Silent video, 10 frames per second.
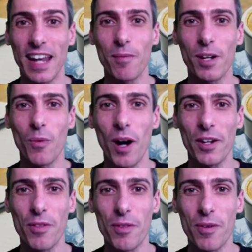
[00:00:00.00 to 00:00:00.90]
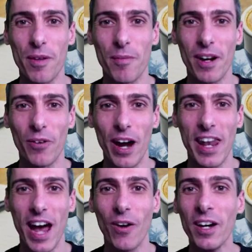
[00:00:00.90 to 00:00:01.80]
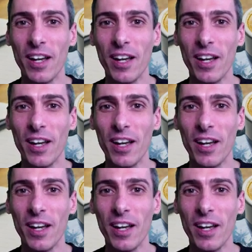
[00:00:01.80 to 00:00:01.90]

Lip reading: And I'm going to walk you through them right now.